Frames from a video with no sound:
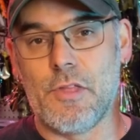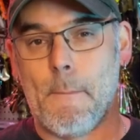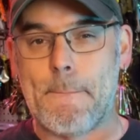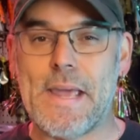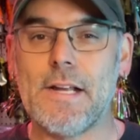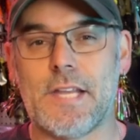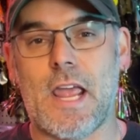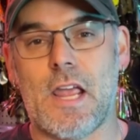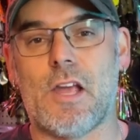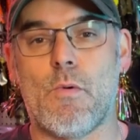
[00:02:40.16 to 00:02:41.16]
the big
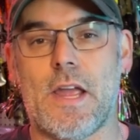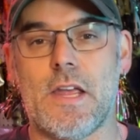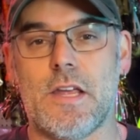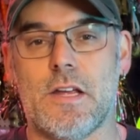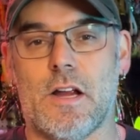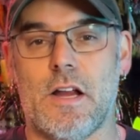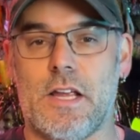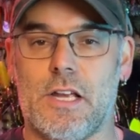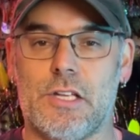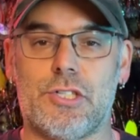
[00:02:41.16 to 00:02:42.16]
takeaway here
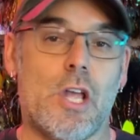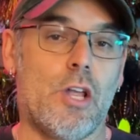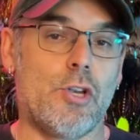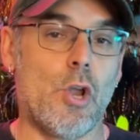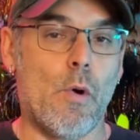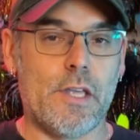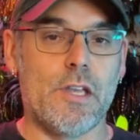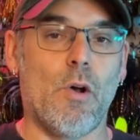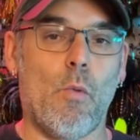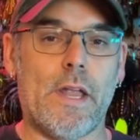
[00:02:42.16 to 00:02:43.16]
is
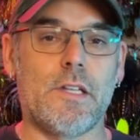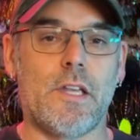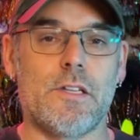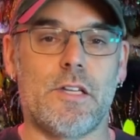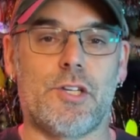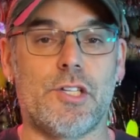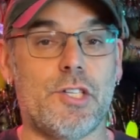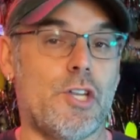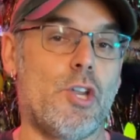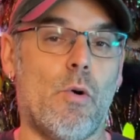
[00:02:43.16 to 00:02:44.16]
knowing your wind
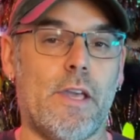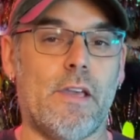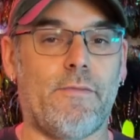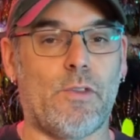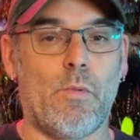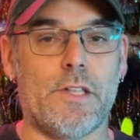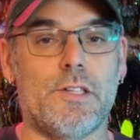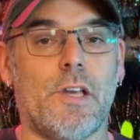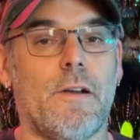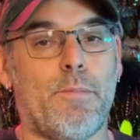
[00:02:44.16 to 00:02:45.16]
conditions and knowing if the
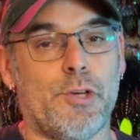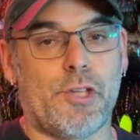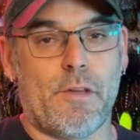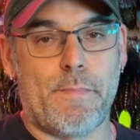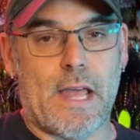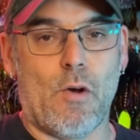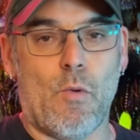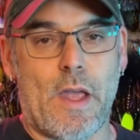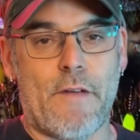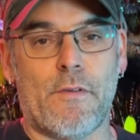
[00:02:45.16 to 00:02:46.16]
wind's going to push the bag
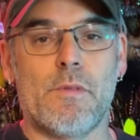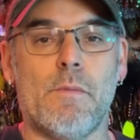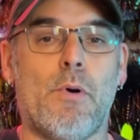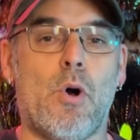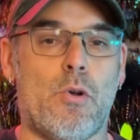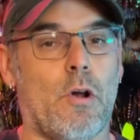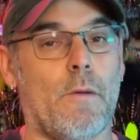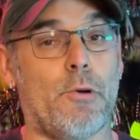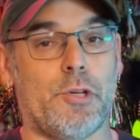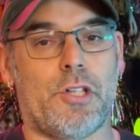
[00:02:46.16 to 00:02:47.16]
away from the boat
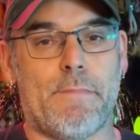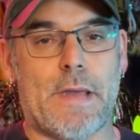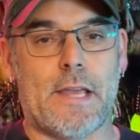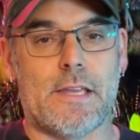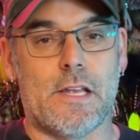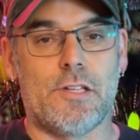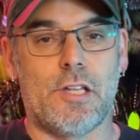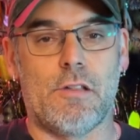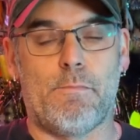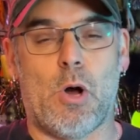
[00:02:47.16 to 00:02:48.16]
or push the bag
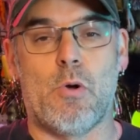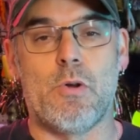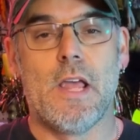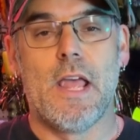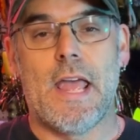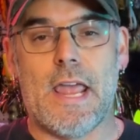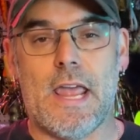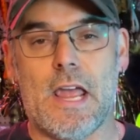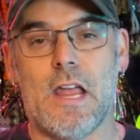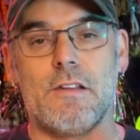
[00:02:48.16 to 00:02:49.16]
into the boat.
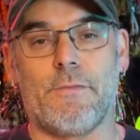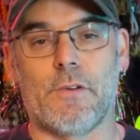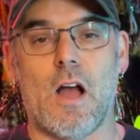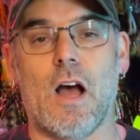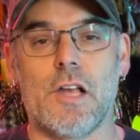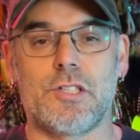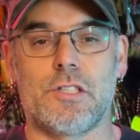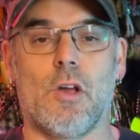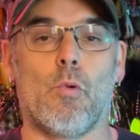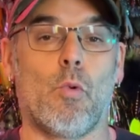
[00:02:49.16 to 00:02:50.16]
And for us,
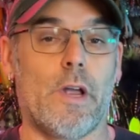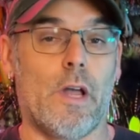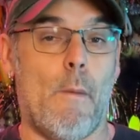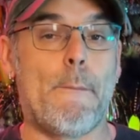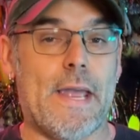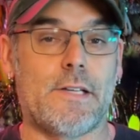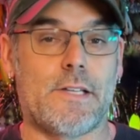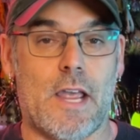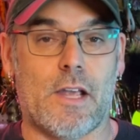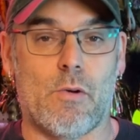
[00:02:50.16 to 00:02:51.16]
the real big
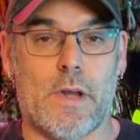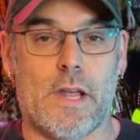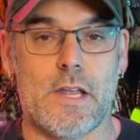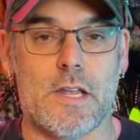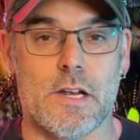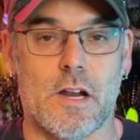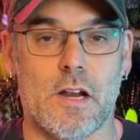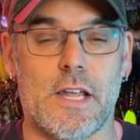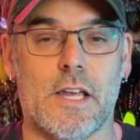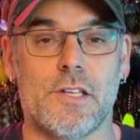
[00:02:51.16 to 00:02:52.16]
takeaway
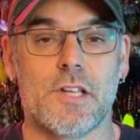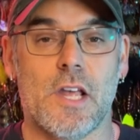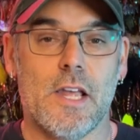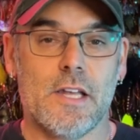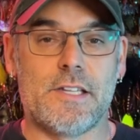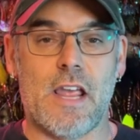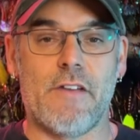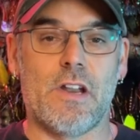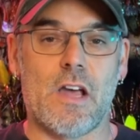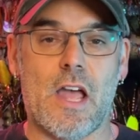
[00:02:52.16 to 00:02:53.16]
here is
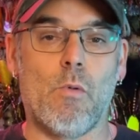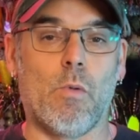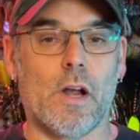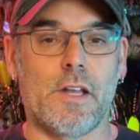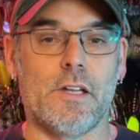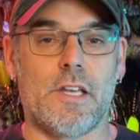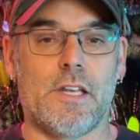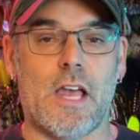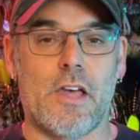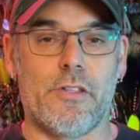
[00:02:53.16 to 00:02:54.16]
Dave and I working
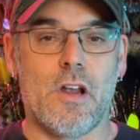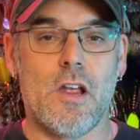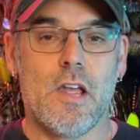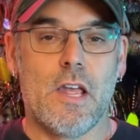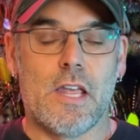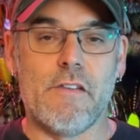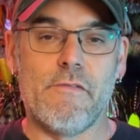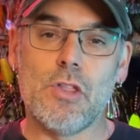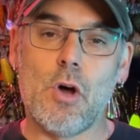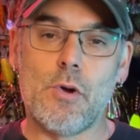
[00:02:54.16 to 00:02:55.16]
together.
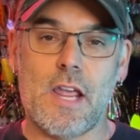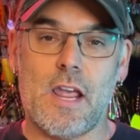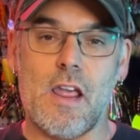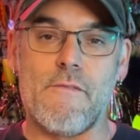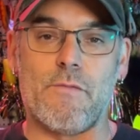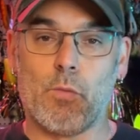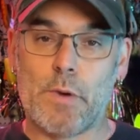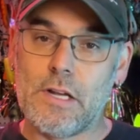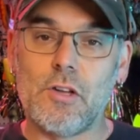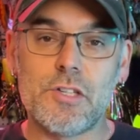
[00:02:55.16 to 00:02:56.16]
Even though Dave
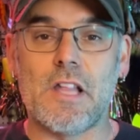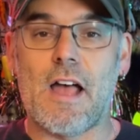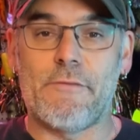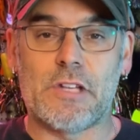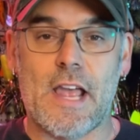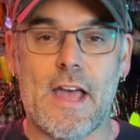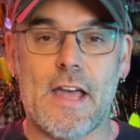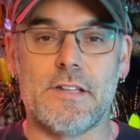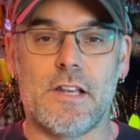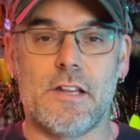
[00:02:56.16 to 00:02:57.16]
reels left
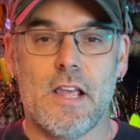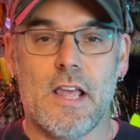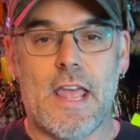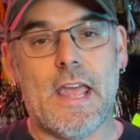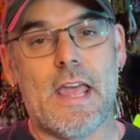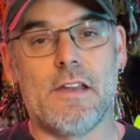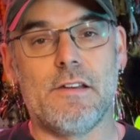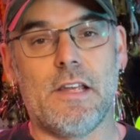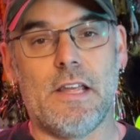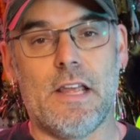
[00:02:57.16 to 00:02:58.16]
handed,
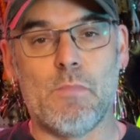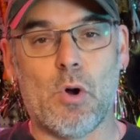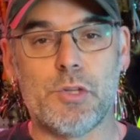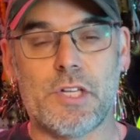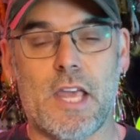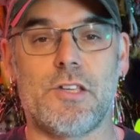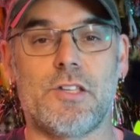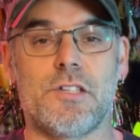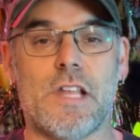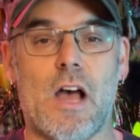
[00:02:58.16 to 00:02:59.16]
and in most
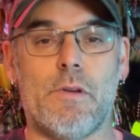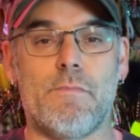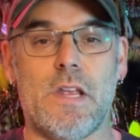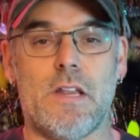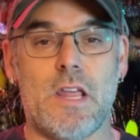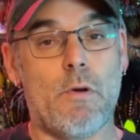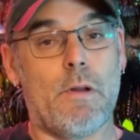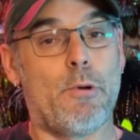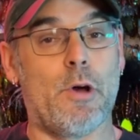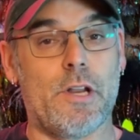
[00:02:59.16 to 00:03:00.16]
cases, that would mean he
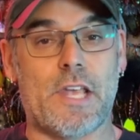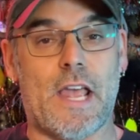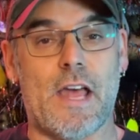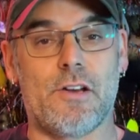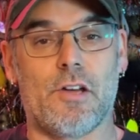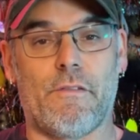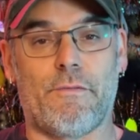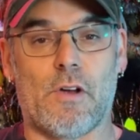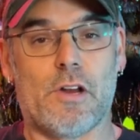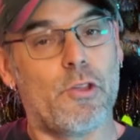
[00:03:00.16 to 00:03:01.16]
would put his hand on the
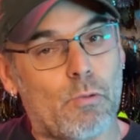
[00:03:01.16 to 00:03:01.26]
front of the